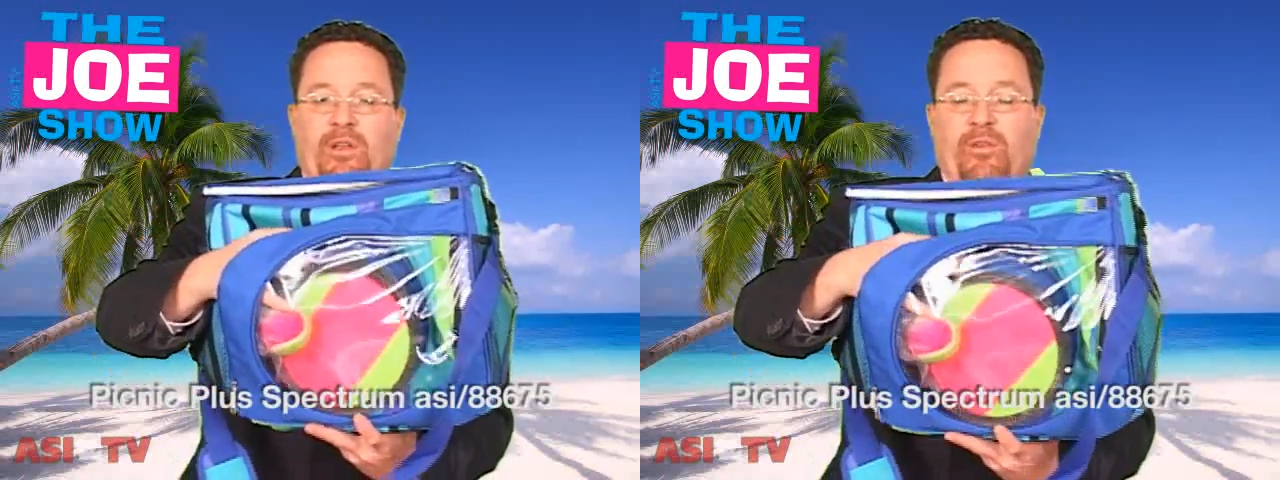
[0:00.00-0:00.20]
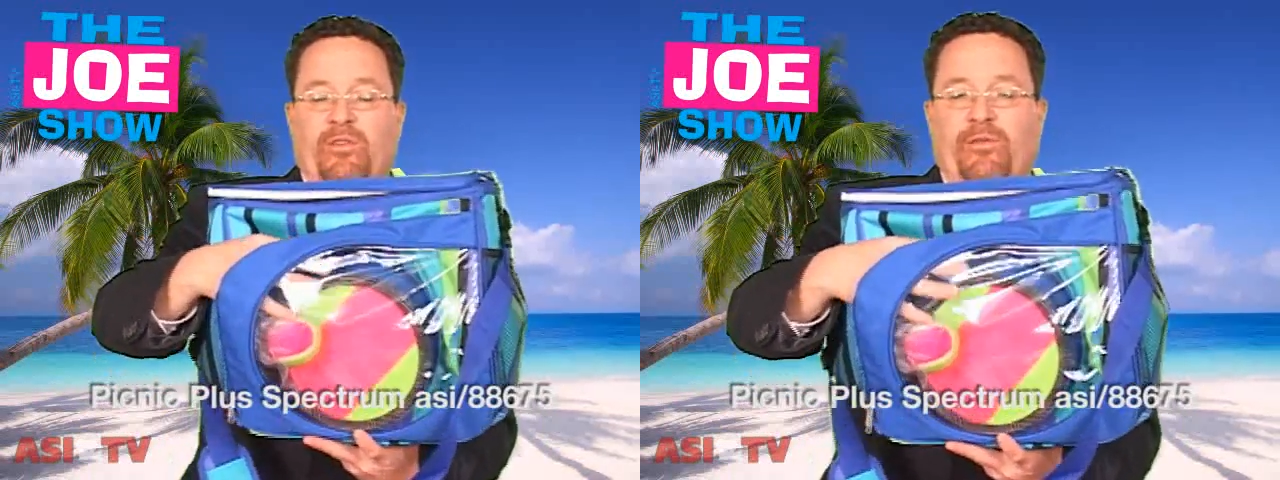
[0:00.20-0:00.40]

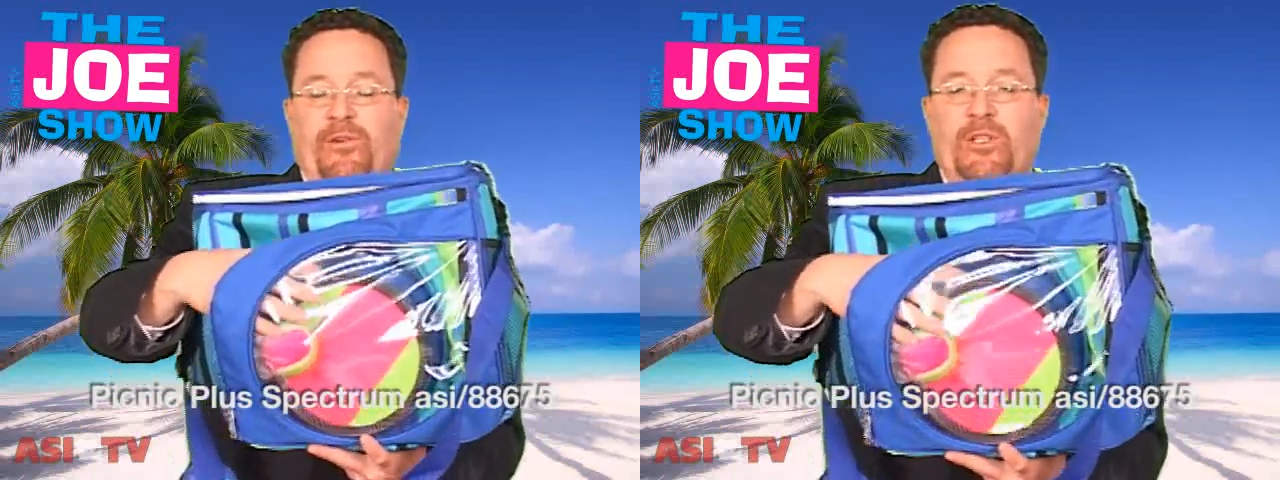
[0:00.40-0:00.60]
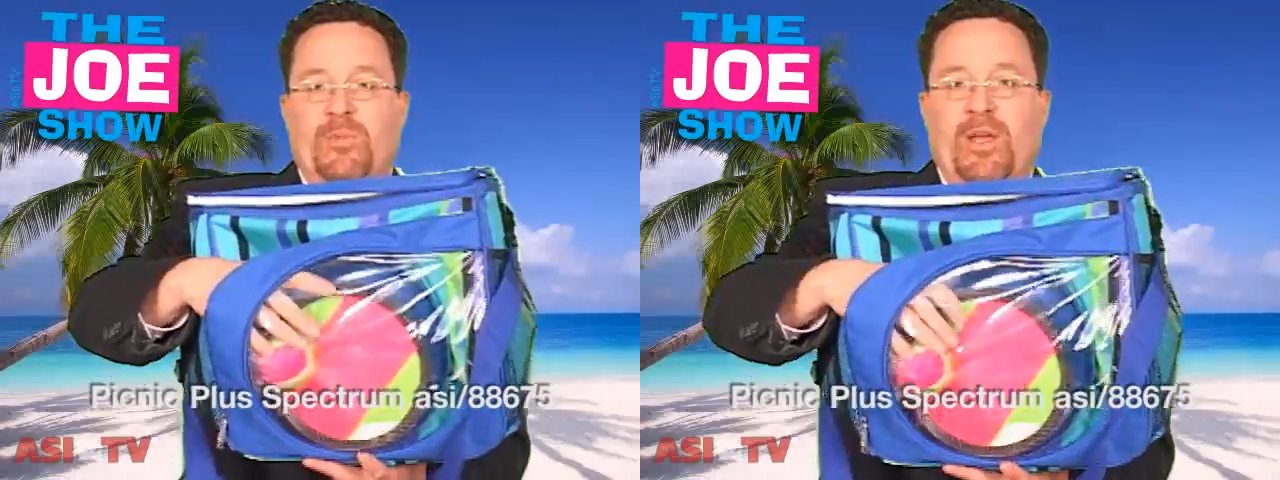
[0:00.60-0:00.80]
There's a
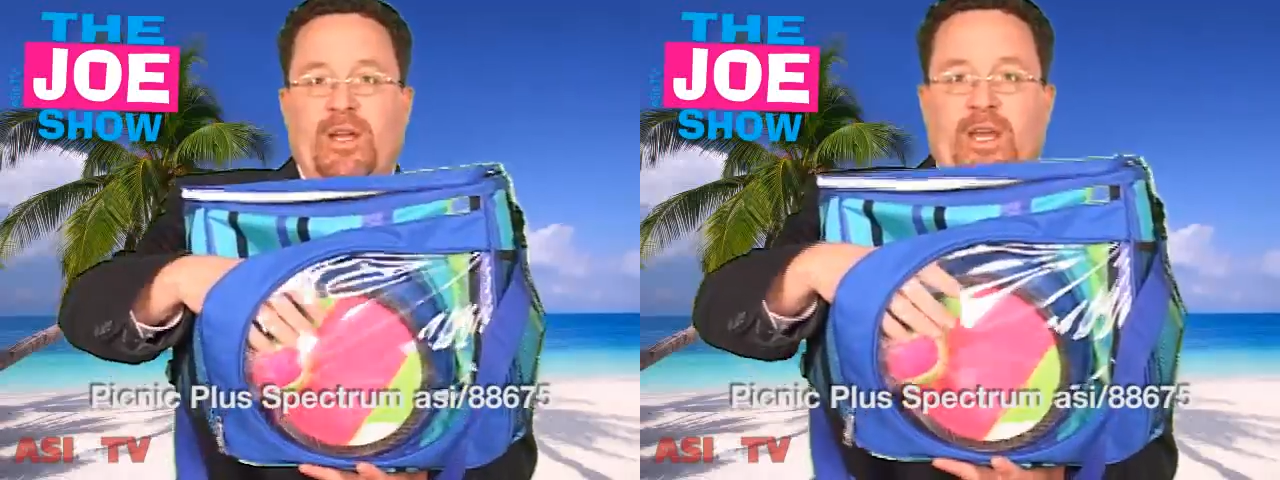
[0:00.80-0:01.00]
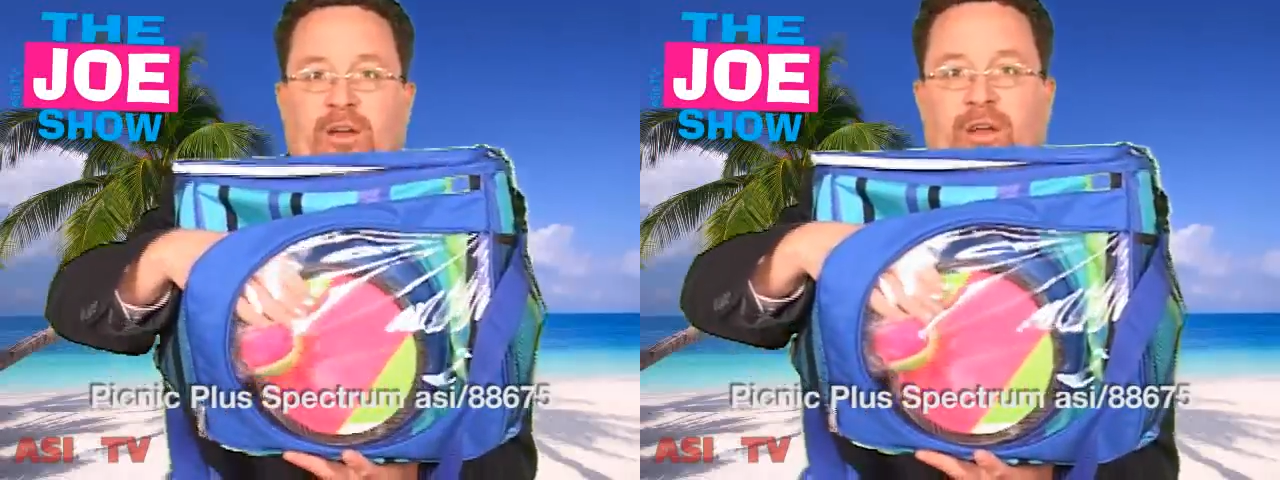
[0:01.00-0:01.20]
Frisbee
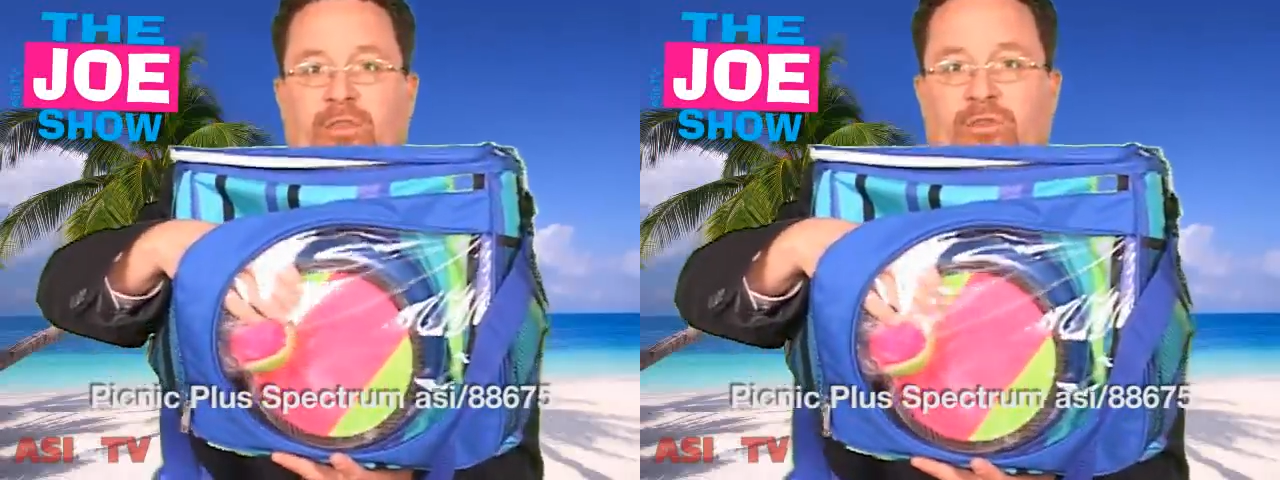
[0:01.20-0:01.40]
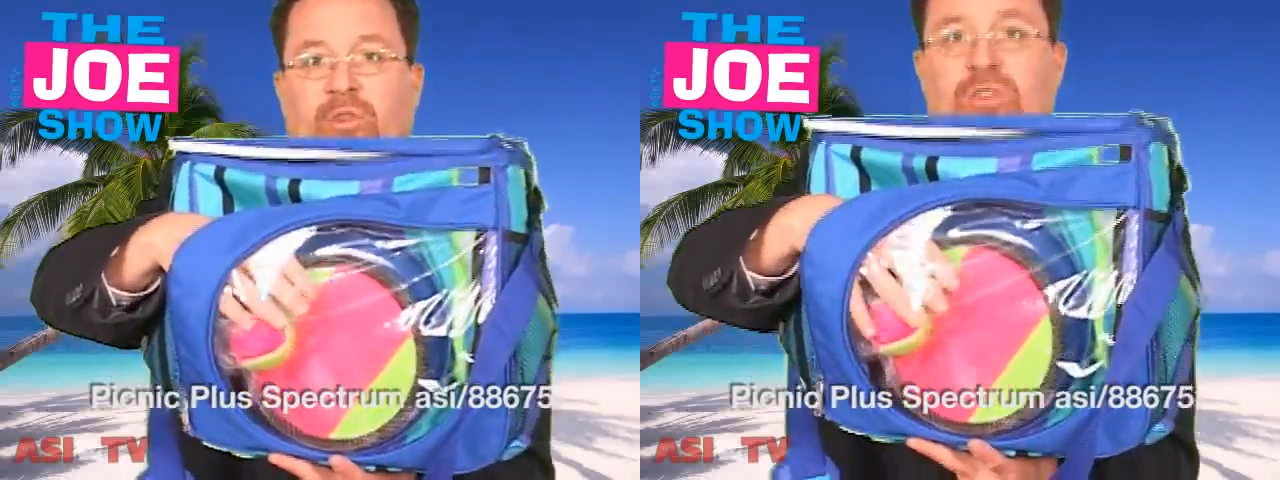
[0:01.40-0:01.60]
in here,
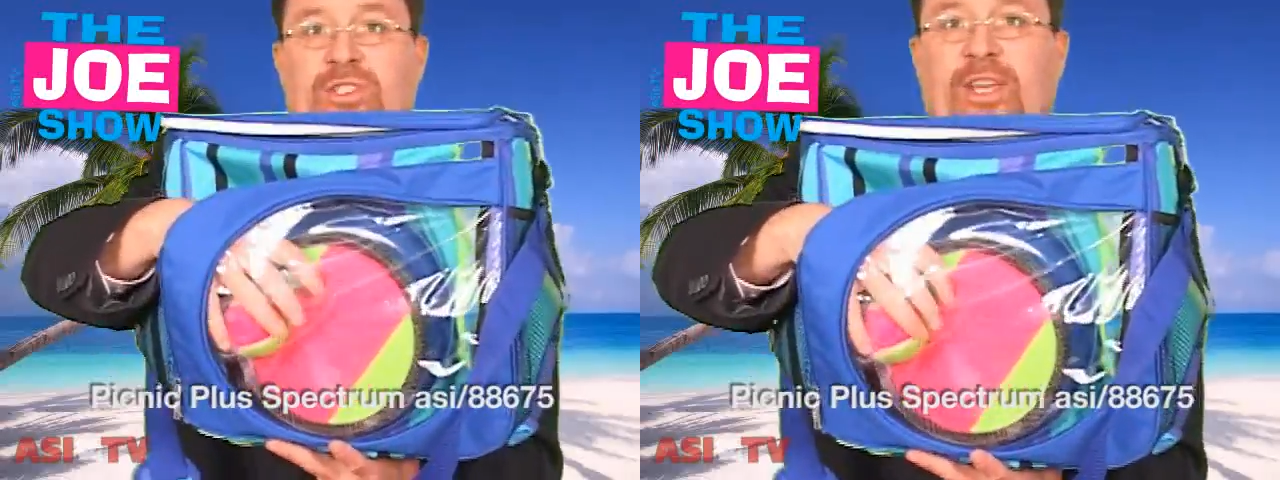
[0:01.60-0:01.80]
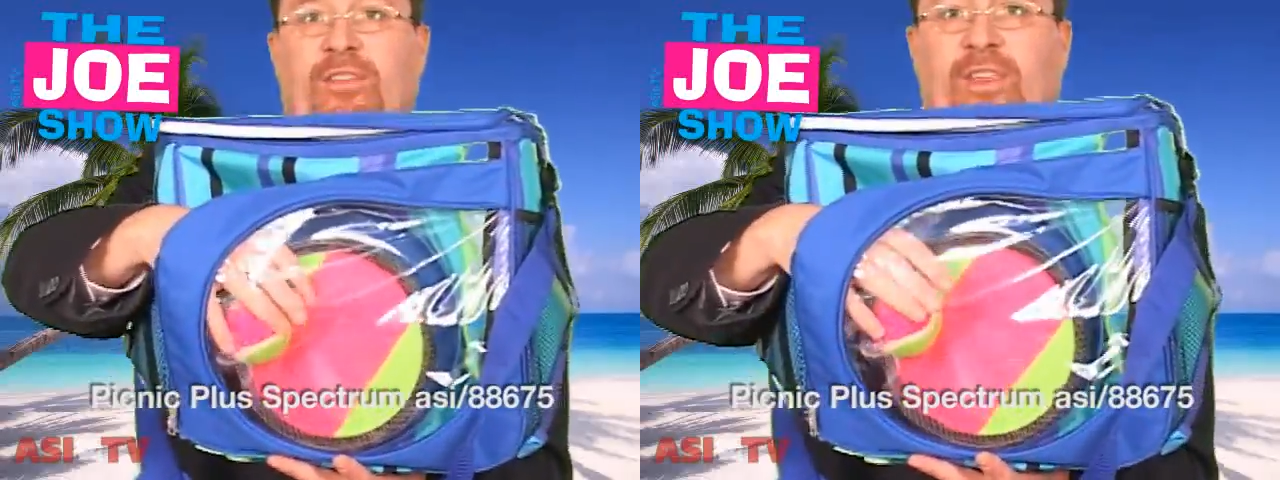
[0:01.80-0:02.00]
and there's those
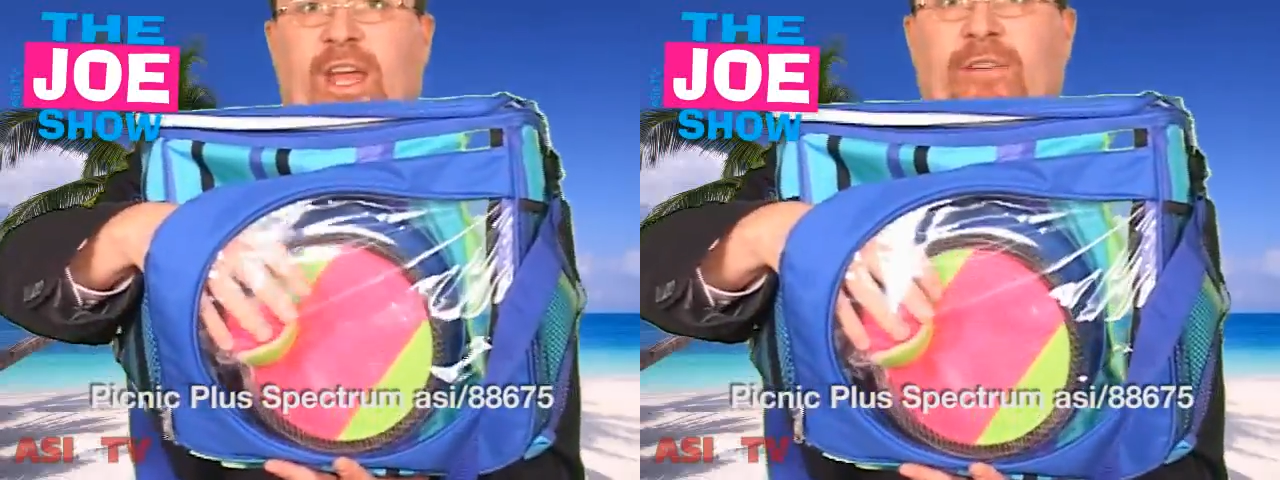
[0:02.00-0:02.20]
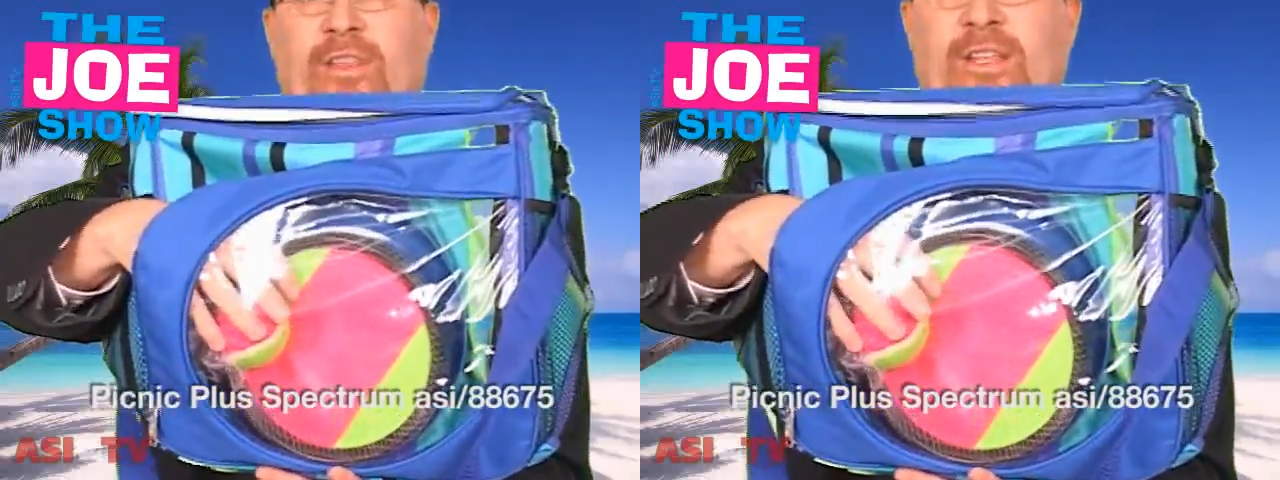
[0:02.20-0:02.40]
discs that
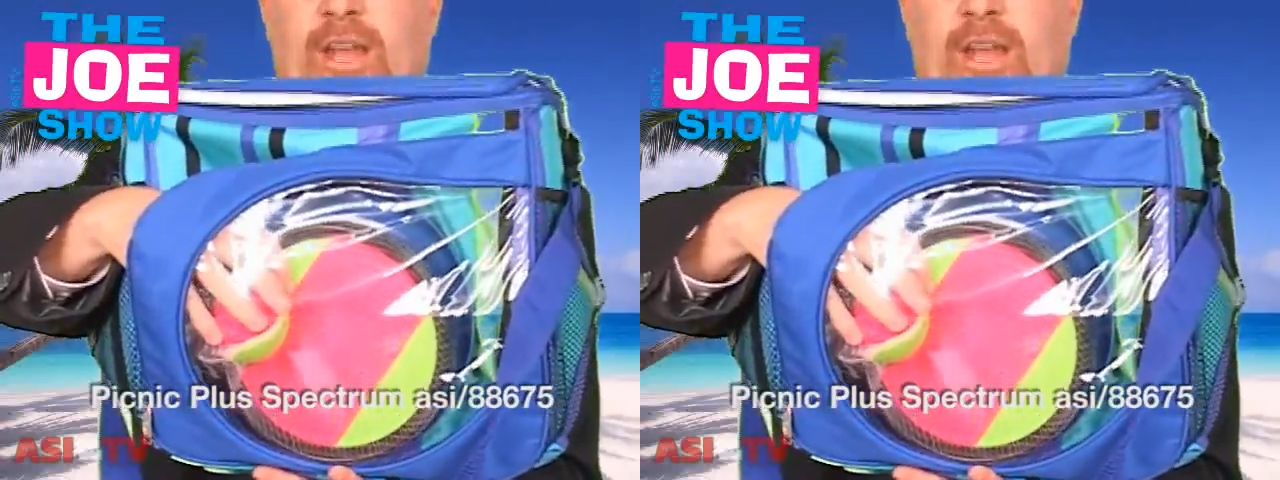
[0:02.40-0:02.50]
have the